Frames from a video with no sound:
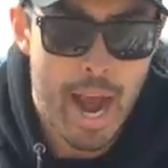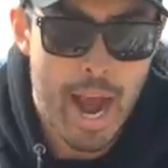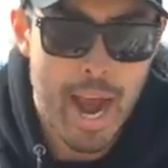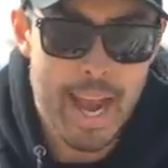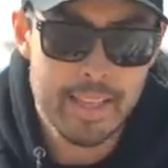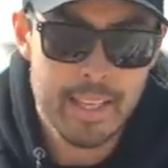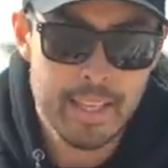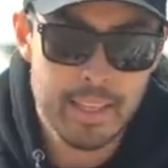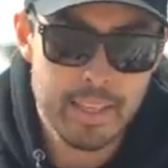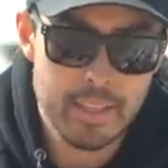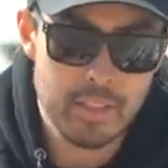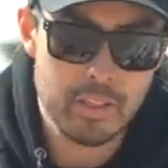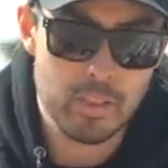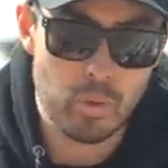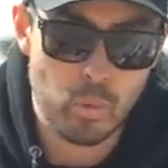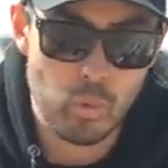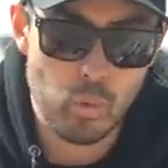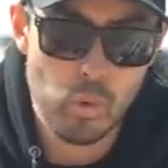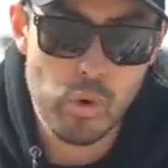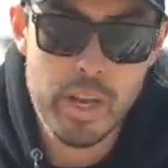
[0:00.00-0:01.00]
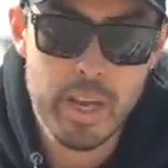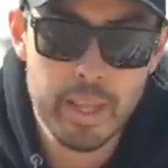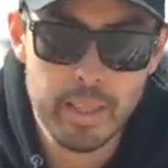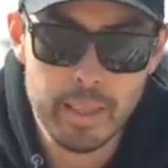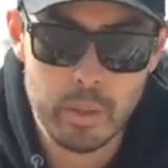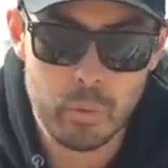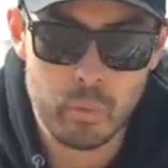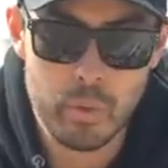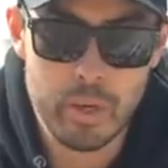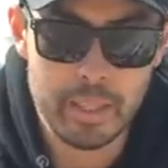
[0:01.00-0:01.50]
I think this is a
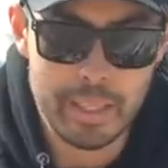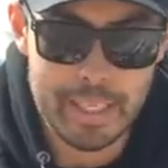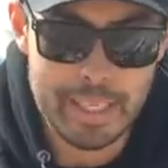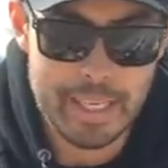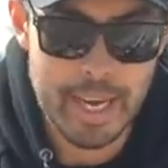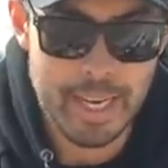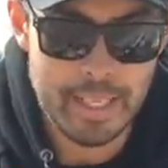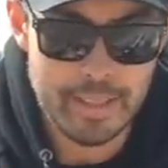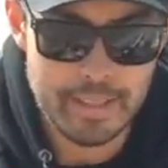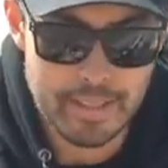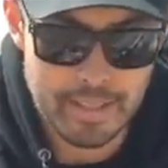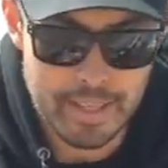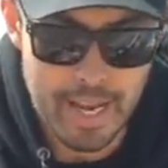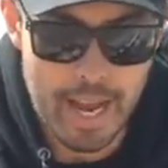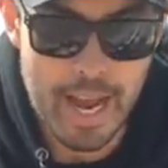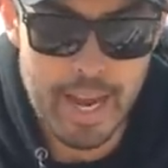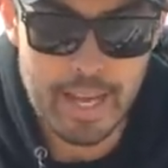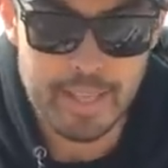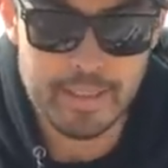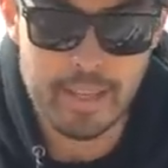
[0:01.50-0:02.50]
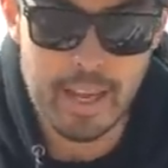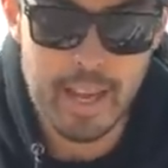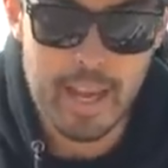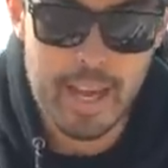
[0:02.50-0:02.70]
really, really nice size.